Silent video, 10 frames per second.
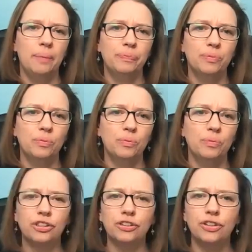whether
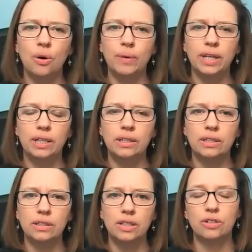you're going,
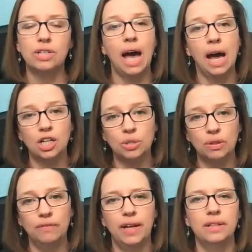you know, to actual
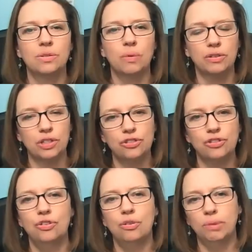events, whether it's
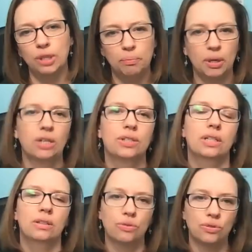Zoom or in
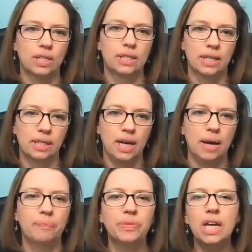person, those things like that.
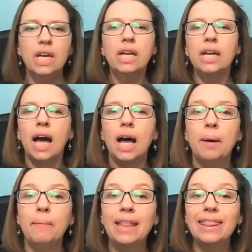
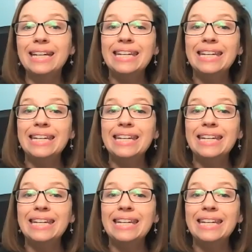The